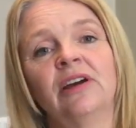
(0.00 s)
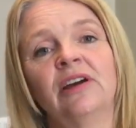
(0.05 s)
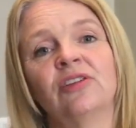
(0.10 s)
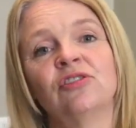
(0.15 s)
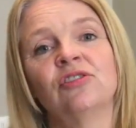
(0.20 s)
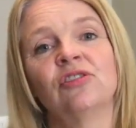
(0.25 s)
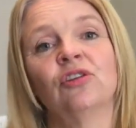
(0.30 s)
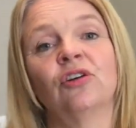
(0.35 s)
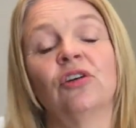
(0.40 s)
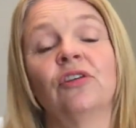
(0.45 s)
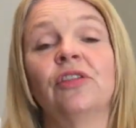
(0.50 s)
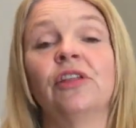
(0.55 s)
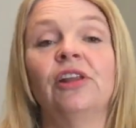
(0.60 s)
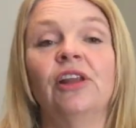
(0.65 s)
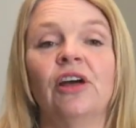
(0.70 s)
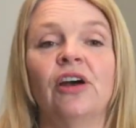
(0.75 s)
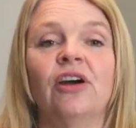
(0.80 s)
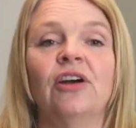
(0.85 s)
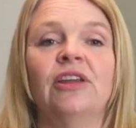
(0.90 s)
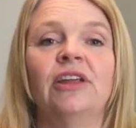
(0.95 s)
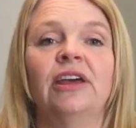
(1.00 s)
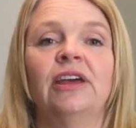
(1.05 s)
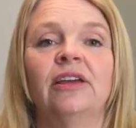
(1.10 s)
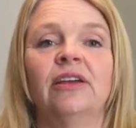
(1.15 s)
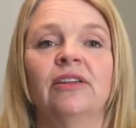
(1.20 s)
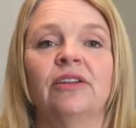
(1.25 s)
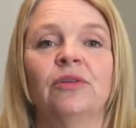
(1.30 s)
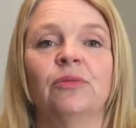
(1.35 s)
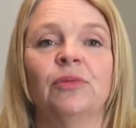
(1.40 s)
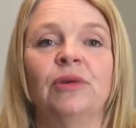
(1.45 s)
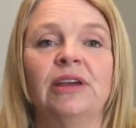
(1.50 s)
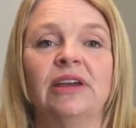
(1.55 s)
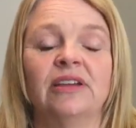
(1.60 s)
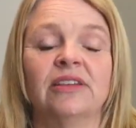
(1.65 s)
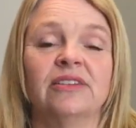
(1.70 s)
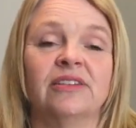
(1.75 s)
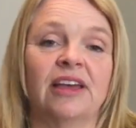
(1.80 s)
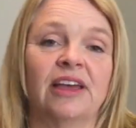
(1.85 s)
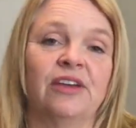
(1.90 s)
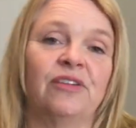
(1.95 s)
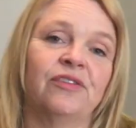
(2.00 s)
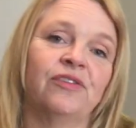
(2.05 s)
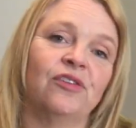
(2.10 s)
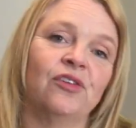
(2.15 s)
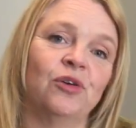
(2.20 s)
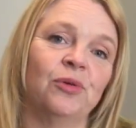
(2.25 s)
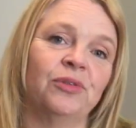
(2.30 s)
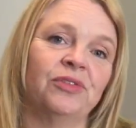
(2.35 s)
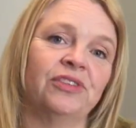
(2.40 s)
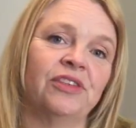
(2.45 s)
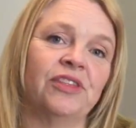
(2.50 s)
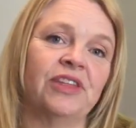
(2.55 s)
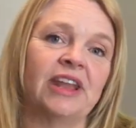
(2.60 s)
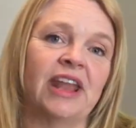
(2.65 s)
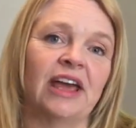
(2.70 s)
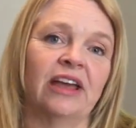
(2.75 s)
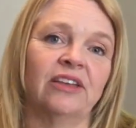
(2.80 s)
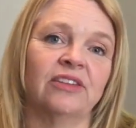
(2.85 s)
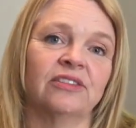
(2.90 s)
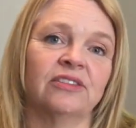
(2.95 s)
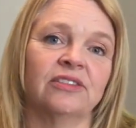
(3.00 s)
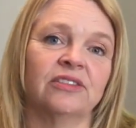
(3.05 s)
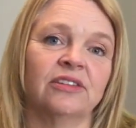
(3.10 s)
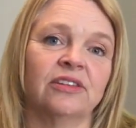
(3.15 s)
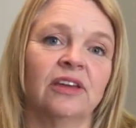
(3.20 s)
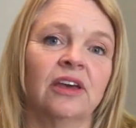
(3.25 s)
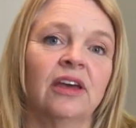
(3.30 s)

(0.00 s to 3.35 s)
to look at the learning that we can take forward to the next